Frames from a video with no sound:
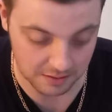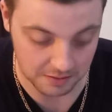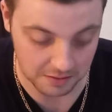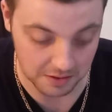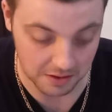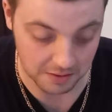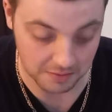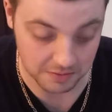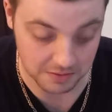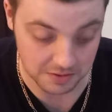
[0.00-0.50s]

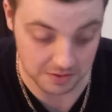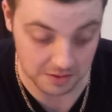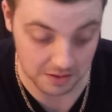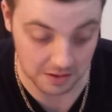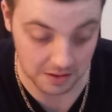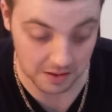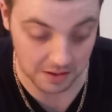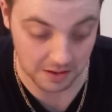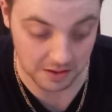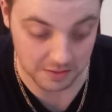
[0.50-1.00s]

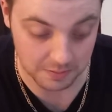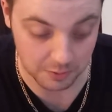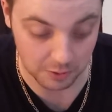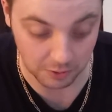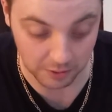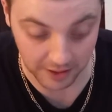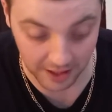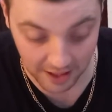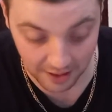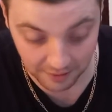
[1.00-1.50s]
it's
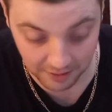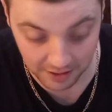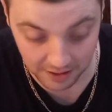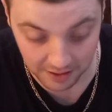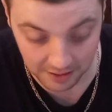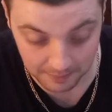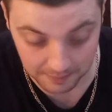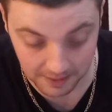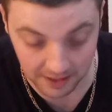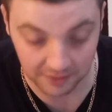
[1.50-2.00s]
Bulgaria
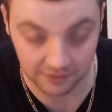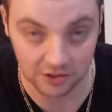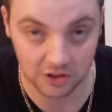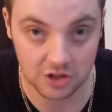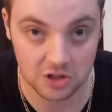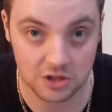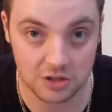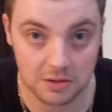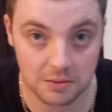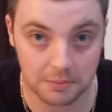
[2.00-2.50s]
in my
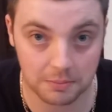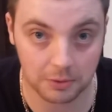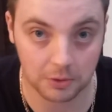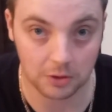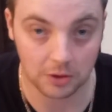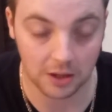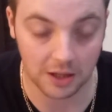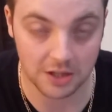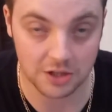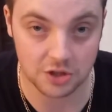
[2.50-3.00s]
version, but
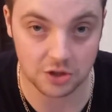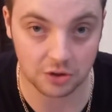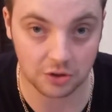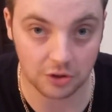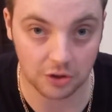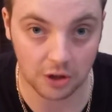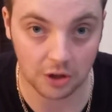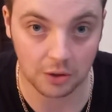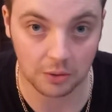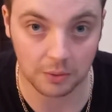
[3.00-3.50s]
as you
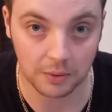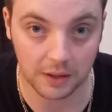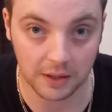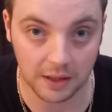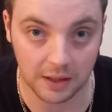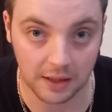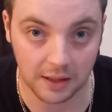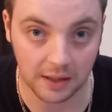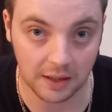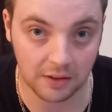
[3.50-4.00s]
know, it
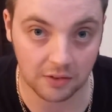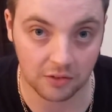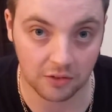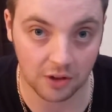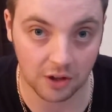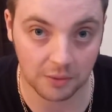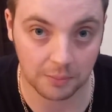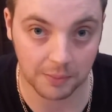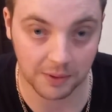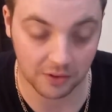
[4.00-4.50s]
is
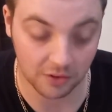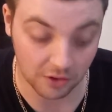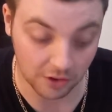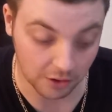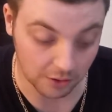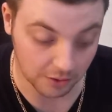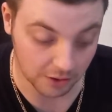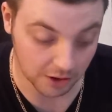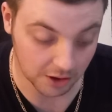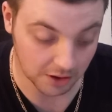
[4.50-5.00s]
North
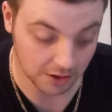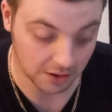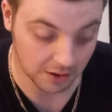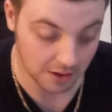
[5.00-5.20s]
Macedonia,